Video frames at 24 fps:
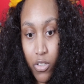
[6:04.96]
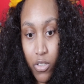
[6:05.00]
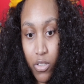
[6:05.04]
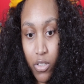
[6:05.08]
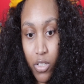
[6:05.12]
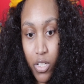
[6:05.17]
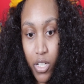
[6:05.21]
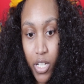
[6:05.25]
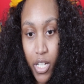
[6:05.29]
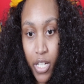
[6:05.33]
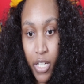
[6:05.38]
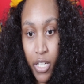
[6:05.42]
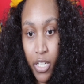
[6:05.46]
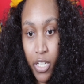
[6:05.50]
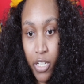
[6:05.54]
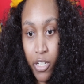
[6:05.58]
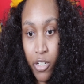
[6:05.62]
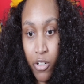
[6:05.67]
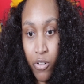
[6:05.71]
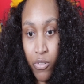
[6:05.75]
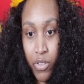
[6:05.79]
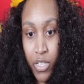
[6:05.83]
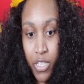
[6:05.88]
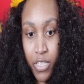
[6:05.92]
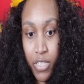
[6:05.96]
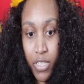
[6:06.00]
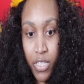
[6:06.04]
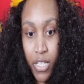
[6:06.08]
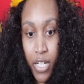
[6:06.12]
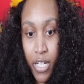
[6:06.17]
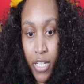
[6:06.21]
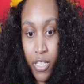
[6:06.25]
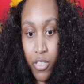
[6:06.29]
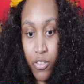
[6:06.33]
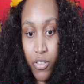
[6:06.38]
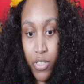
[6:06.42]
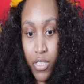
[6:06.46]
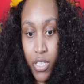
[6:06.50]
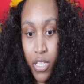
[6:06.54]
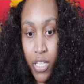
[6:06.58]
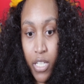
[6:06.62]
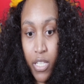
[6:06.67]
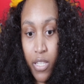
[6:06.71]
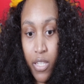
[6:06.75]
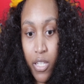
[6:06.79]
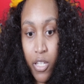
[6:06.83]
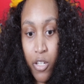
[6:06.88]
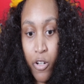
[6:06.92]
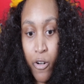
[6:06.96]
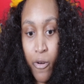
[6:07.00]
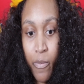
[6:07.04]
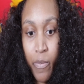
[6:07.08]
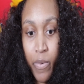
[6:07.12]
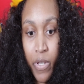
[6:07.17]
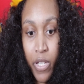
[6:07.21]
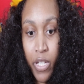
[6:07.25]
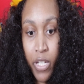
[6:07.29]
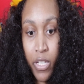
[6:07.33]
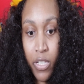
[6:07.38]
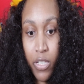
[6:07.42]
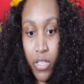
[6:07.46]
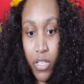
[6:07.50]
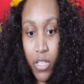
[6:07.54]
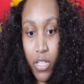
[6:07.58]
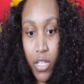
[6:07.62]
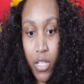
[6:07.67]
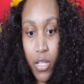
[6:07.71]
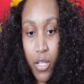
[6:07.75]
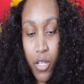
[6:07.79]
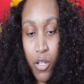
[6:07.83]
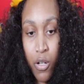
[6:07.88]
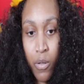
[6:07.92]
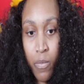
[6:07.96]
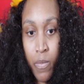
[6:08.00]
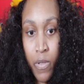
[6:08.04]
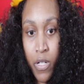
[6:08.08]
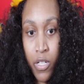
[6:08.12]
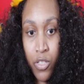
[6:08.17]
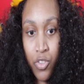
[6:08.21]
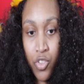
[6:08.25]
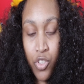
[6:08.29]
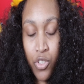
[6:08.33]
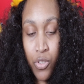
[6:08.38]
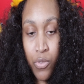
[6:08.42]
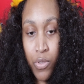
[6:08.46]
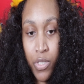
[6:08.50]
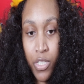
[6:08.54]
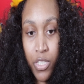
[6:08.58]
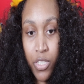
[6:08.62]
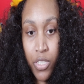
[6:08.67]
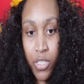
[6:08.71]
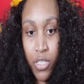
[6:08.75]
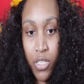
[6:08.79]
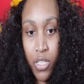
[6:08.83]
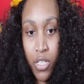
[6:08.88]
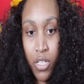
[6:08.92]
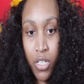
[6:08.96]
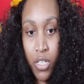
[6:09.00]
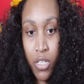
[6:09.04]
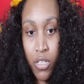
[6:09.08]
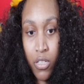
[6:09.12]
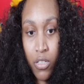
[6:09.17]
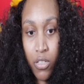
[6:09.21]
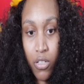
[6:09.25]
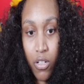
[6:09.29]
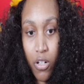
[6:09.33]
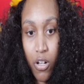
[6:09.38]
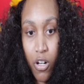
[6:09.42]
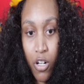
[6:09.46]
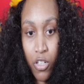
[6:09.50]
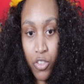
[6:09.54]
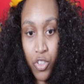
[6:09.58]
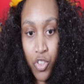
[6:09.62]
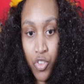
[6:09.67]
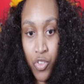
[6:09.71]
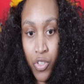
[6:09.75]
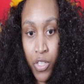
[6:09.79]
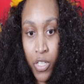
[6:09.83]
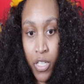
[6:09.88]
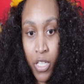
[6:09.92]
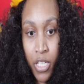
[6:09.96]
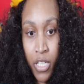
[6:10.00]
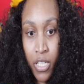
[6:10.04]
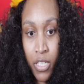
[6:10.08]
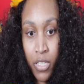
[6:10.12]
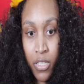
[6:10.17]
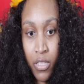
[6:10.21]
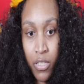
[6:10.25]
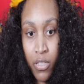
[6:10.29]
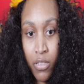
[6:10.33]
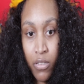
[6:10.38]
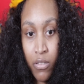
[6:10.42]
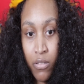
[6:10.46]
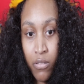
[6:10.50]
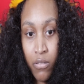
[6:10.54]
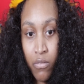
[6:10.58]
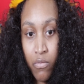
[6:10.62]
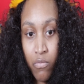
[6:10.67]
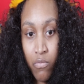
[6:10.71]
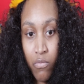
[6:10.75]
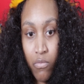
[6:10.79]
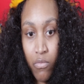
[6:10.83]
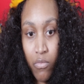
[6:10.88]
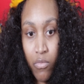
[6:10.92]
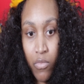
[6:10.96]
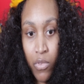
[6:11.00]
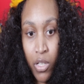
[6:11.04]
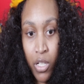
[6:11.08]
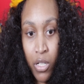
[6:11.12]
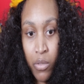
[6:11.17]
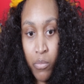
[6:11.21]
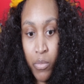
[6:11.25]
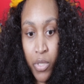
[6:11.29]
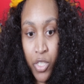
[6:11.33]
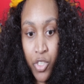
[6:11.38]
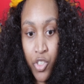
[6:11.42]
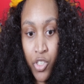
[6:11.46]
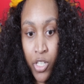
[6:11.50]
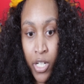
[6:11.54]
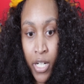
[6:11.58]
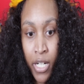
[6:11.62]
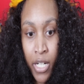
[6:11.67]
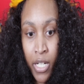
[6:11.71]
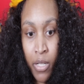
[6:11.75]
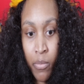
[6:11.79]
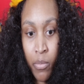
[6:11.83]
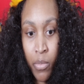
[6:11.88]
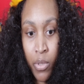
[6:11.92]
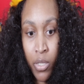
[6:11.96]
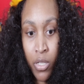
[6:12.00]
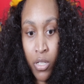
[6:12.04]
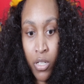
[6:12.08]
Look at here on this side. You see Ethiopian Jewish, Australian, Lumbee tribe,